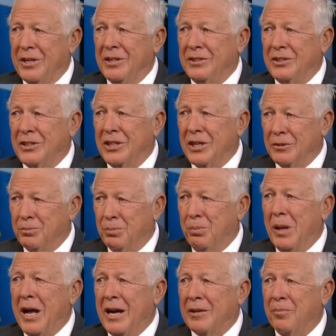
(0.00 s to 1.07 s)
it's get
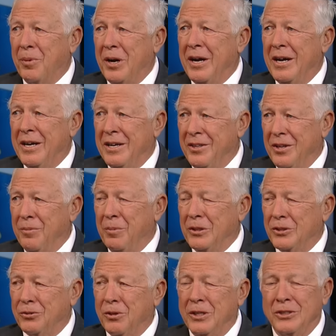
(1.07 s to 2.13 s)
blocked by the
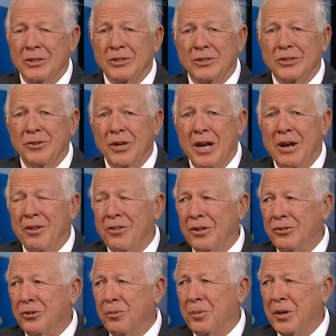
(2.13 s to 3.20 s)
administration. So now
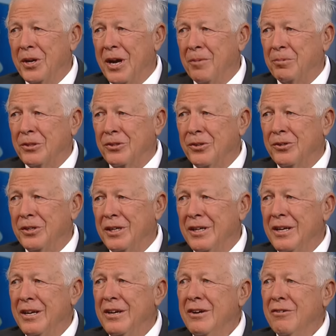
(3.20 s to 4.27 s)
this will be an opportunity
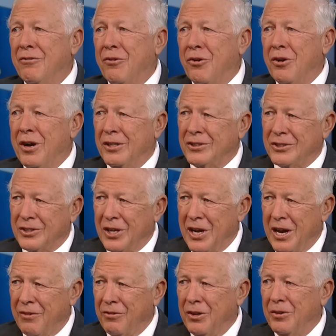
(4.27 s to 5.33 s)
for us to
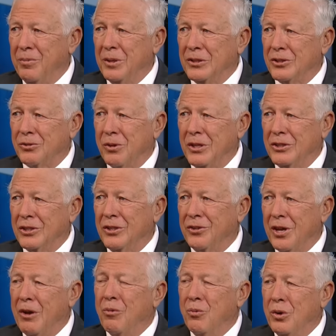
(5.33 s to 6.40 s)
have an administration
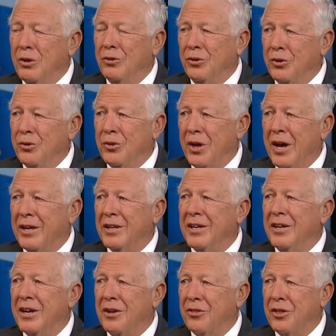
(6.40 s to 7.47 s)
that will do that.
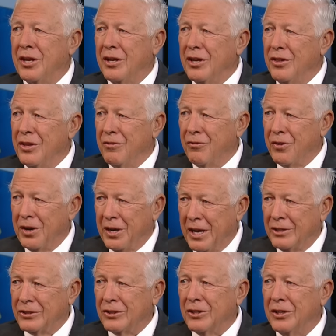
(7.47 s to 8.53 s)
And I think in the
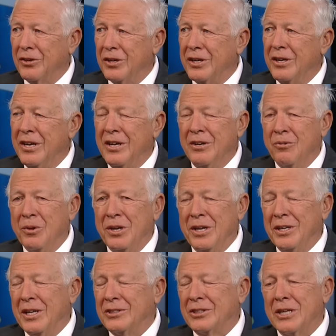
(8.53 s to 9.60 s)
financial area, we
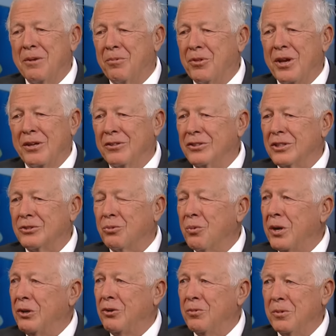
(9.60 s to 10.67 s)
need that same thing. There's just
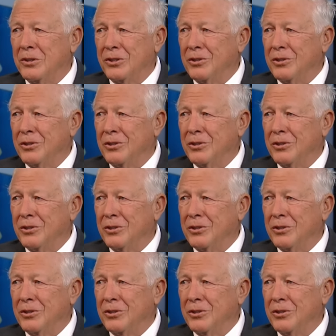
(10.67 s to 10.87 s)
way too much